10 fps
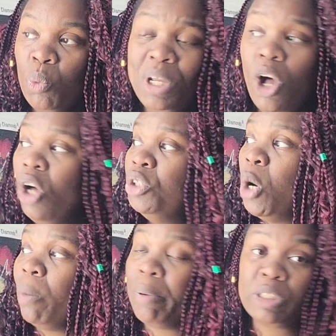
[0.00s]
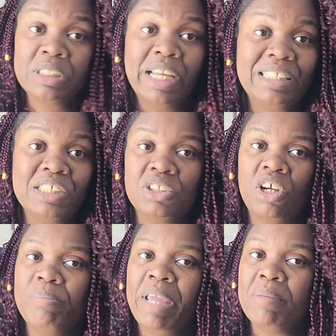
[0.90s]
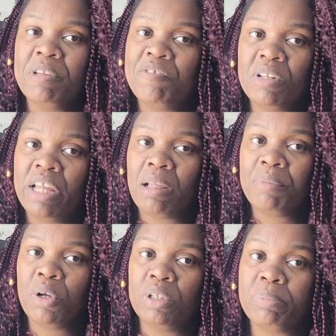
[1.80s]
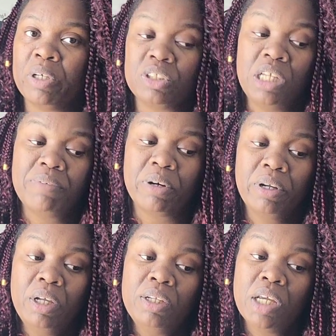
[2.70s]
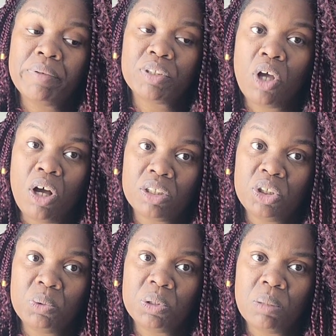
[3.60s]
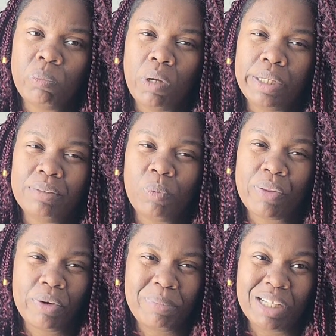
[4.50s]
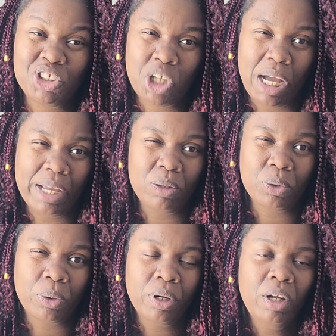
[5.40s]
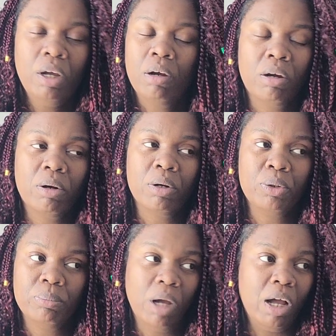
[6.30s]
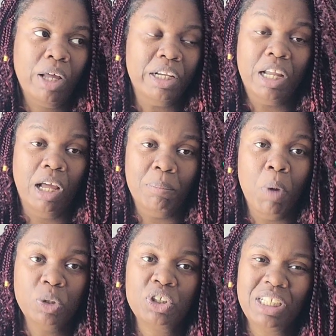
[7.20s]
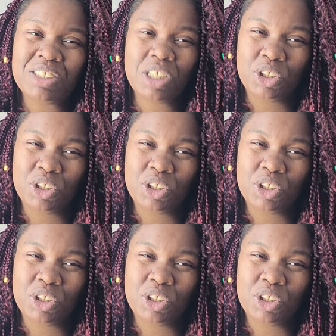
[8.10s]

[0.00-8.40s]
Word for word: We all know a person like this, so don't make me feel like I'm the only person. You ever you ever talk to someone, whether it be a child or or uh, an, uh, mostly it's